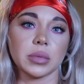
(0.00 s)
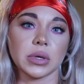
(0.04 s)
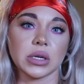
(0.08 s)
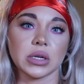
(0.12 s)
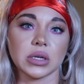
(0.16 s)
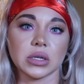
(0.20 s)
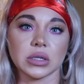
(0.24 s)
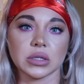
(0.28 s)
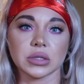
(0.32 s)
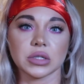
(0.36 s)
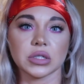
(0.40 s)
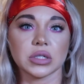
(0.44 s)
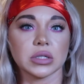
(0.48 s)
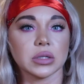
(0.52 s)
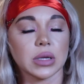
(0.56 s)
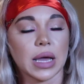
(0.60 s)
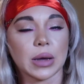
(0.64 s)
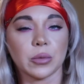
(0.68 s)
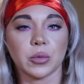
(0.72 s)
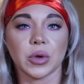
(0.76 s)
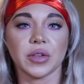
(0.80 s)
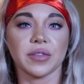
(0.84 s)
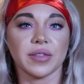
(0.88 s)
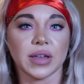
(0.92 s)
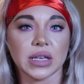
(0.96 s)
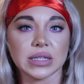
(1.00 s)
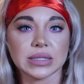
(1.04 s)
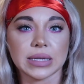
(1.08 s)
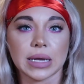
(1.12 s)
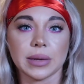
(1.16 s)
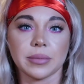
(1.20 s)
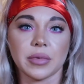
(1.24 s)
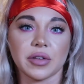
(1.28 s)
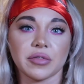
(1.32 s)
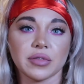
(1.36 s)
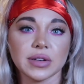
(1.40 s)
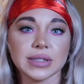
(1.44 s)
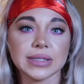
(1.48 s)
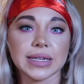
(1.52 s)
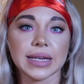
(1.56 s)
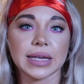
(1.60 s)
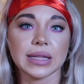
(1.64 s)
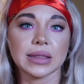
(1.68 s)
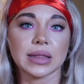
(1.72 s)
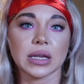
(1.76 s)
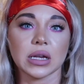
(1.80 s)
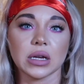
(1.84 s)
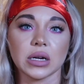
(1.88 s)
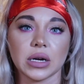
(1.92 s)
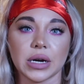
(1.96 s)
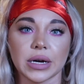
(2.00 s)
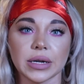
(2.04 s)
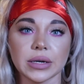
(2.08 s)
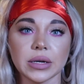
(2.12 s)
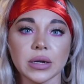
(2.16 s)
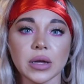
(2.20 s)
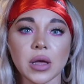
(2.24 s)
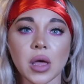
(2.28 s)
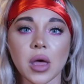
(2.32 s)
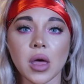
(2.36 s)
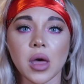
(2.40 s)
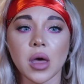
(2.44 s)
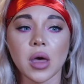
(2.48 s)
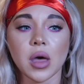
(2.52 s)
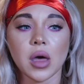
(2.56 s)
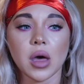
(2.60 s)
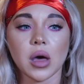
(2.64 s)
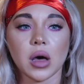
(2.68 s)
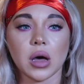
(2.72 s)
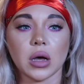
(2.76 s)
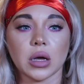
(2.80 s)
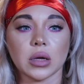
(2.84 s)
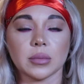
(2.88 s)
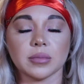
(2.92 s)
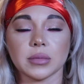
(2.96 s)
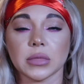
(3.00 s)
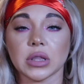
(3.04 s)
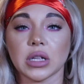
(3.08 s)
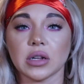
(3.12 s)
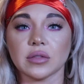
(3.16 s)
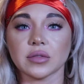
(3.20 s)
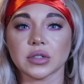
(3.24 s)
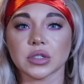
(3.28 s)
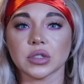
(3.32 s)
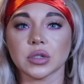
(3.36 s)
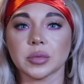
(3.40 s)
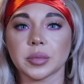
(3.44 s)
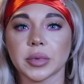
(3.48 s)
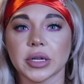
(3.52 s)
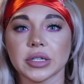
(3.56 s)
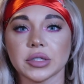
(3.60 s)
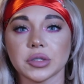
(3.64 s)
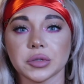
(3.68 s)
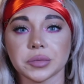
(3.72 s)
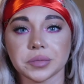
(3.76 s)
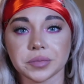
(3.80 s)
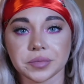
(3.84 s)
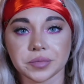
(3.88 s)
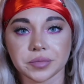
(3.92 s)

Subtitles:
because we FaceTime every day, thank God, love her so much.